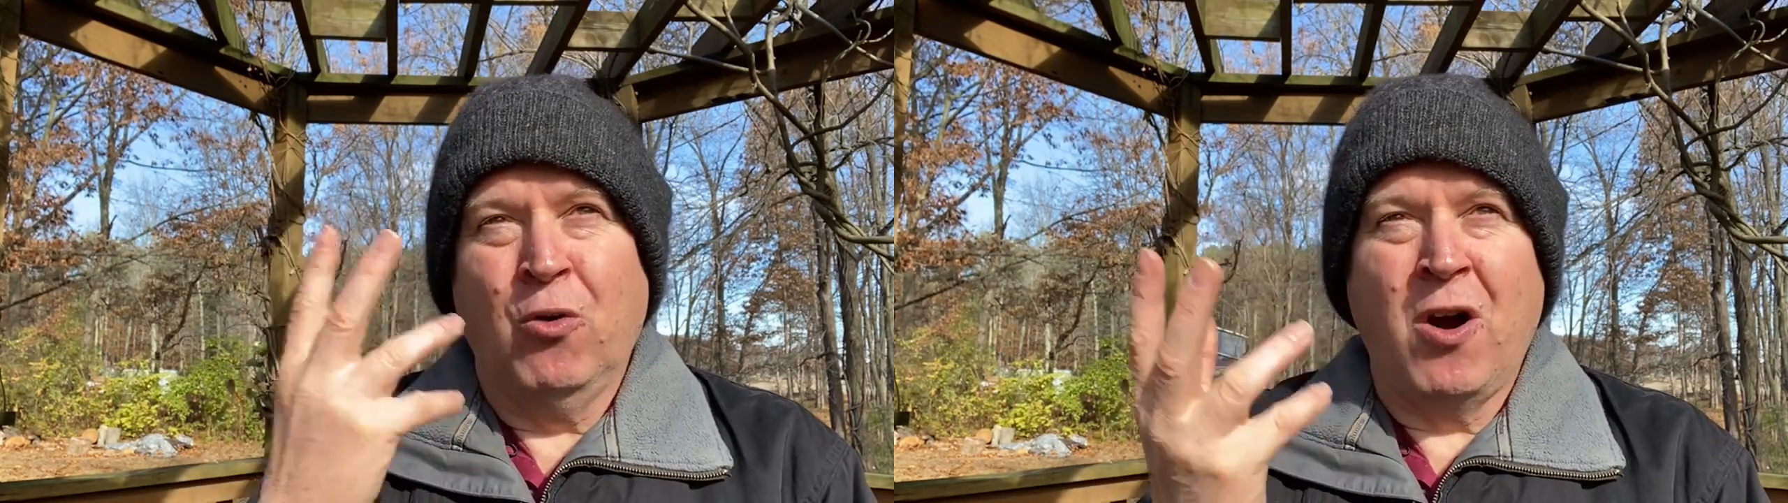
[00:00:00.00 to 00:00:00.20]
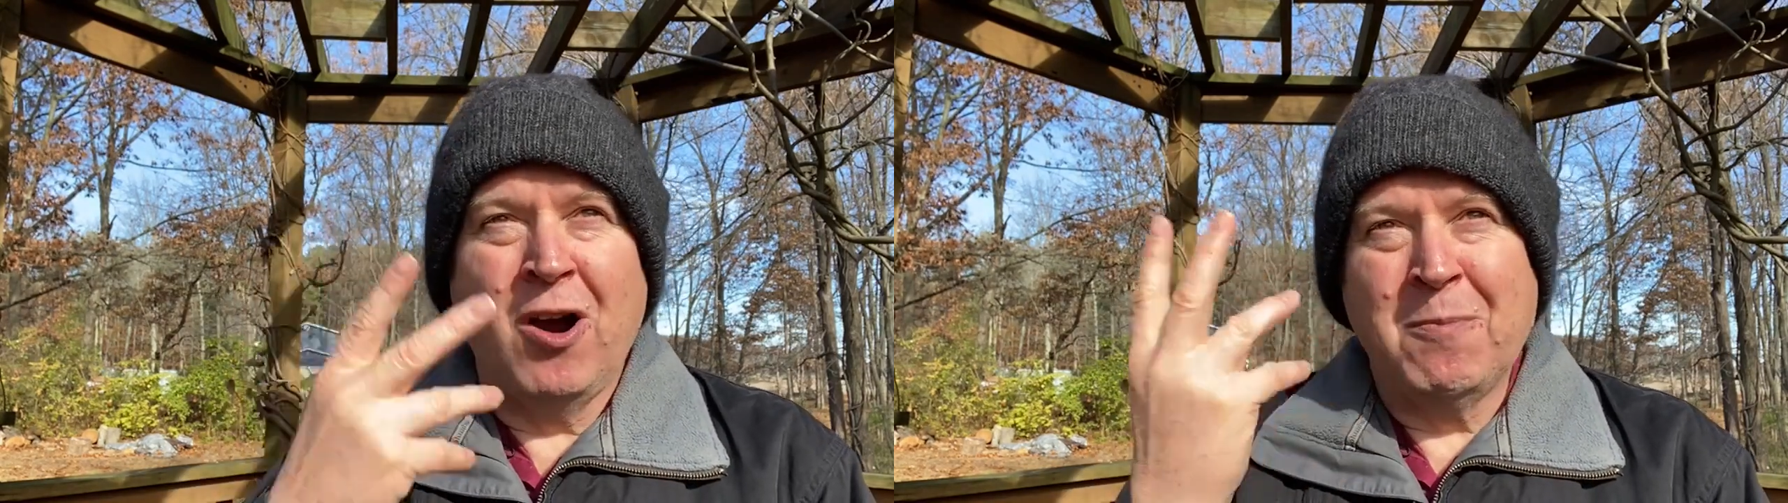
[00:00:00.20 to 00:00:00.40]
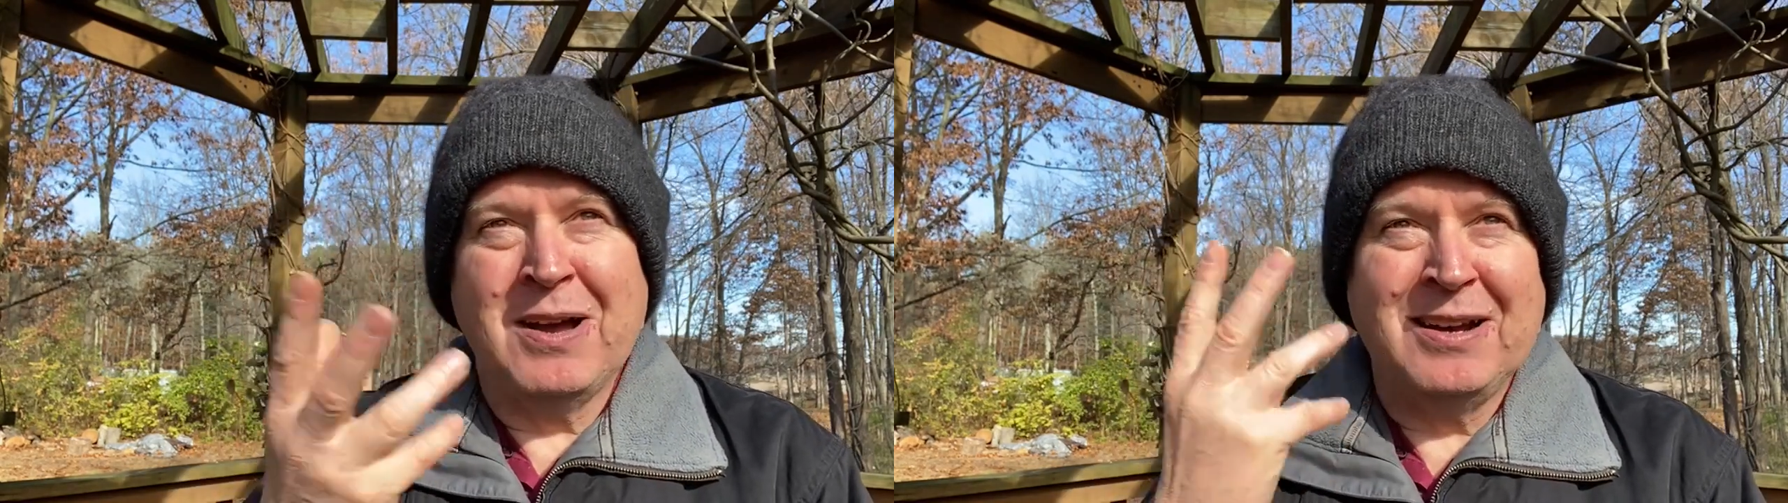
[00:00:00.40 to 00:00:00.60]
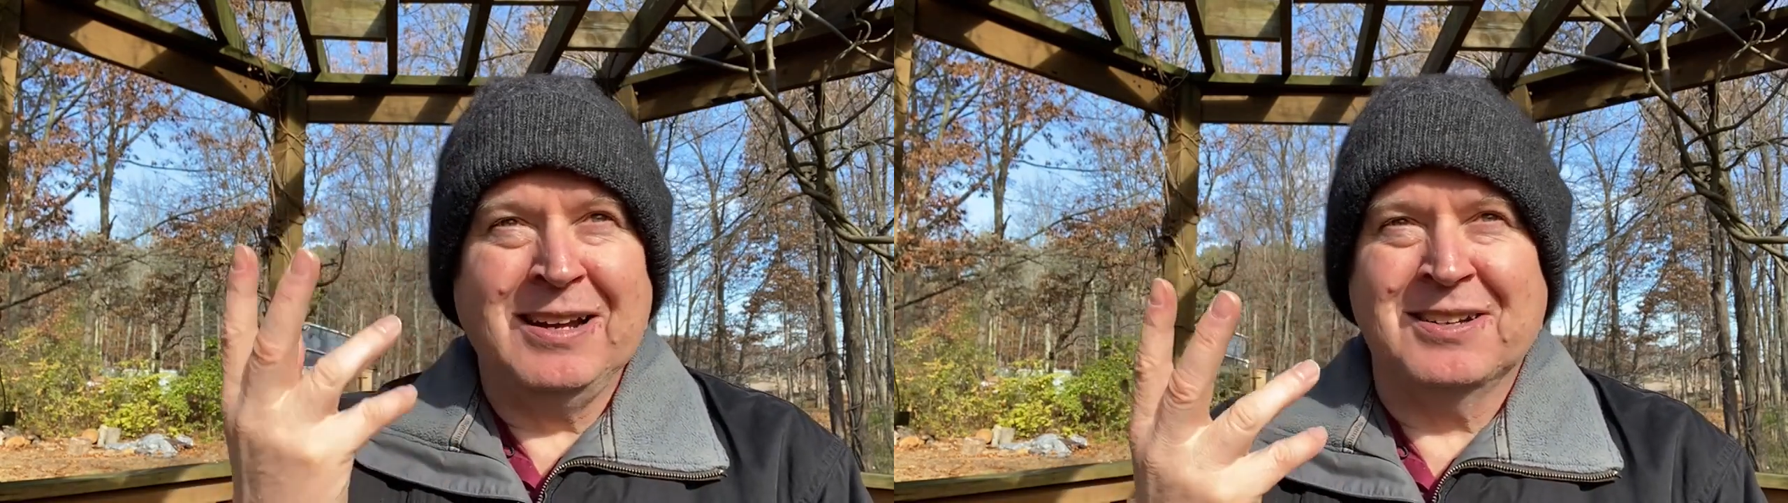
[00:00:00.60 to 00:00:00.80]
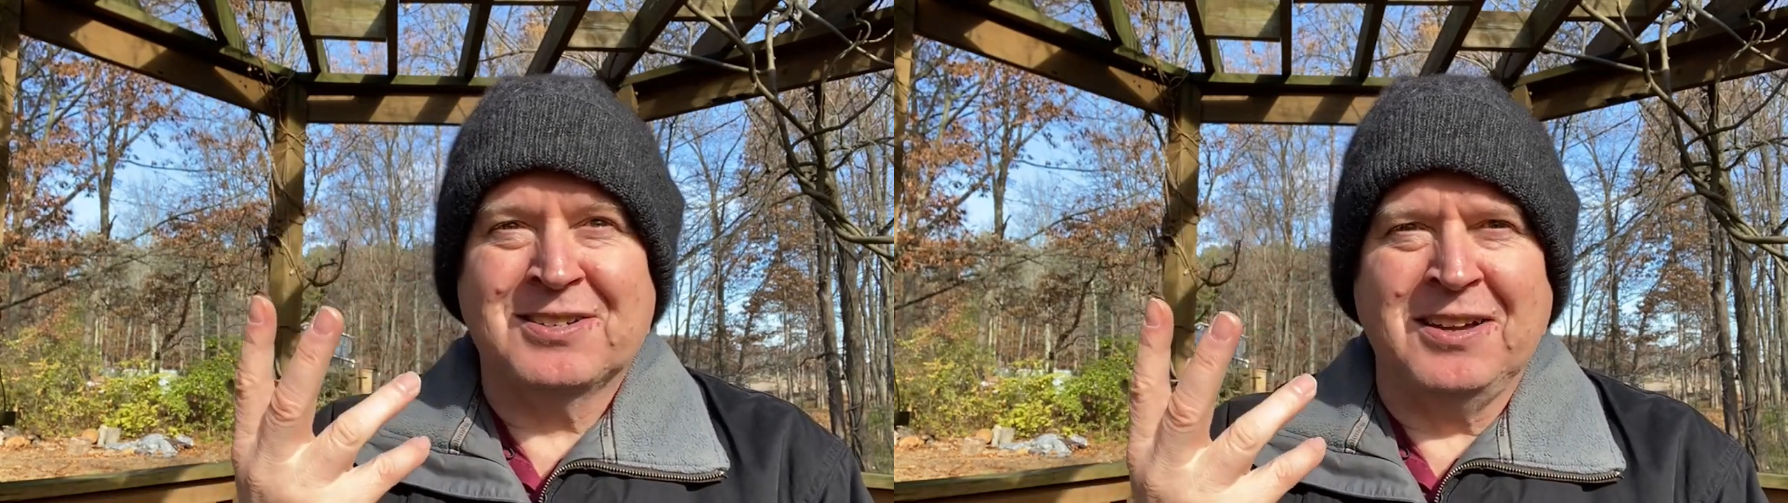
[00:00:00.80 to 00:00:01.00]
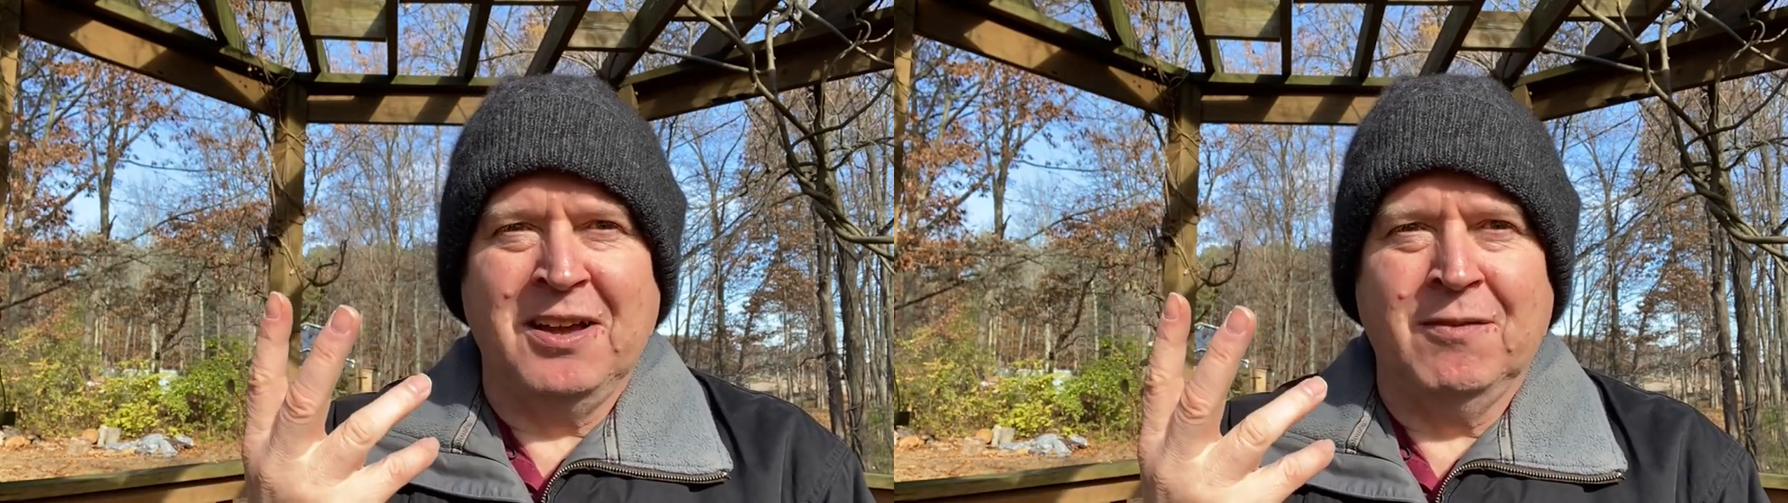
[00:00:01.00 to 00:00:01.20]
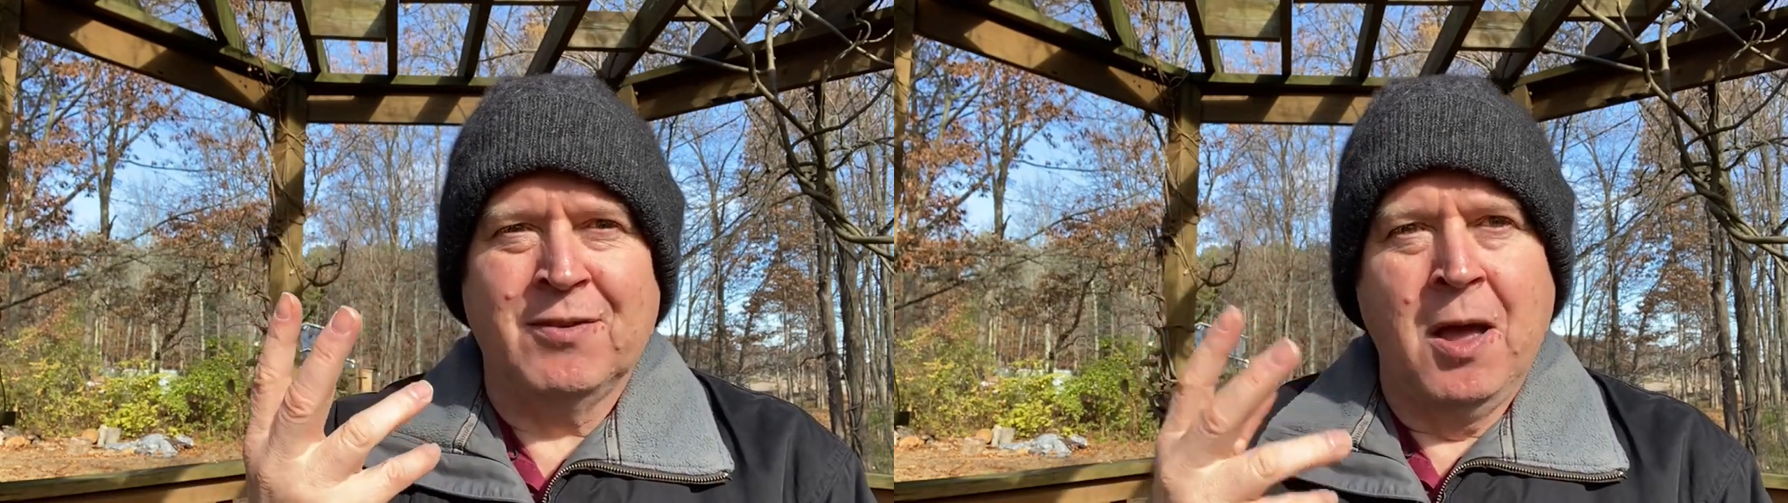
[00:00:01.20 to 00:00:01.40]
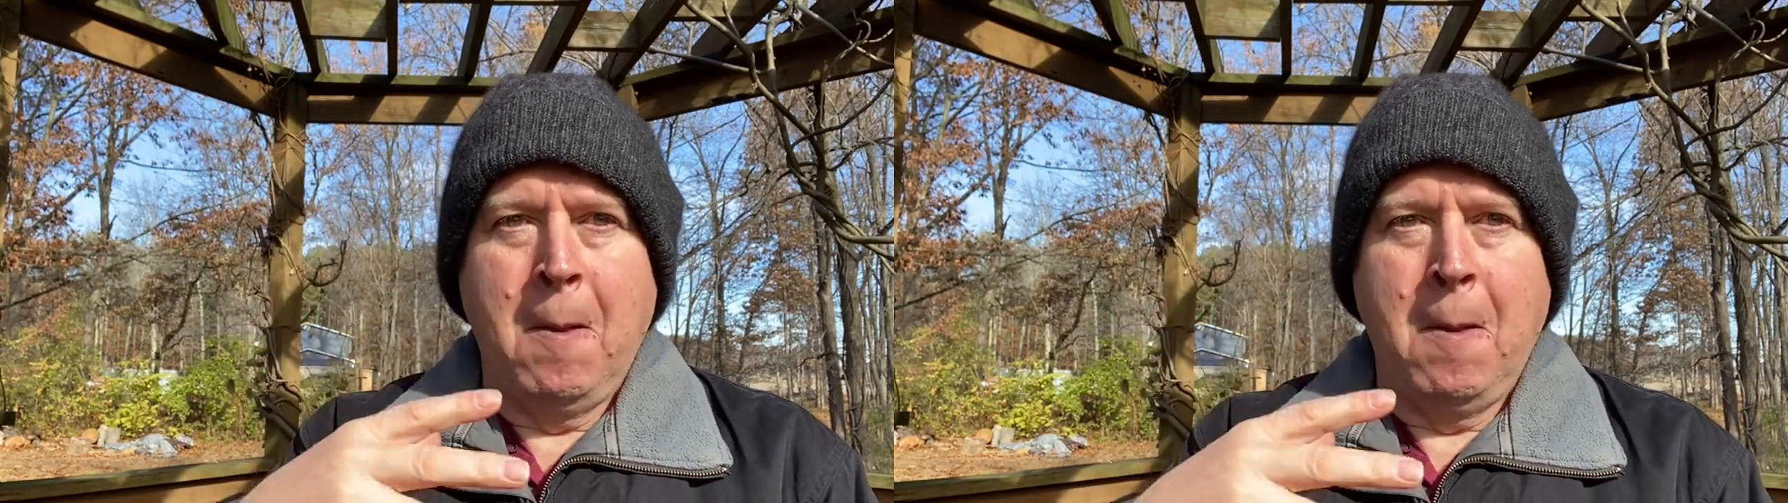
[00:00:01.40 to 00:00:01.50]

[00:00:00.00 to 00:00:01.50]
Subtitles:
harmonics of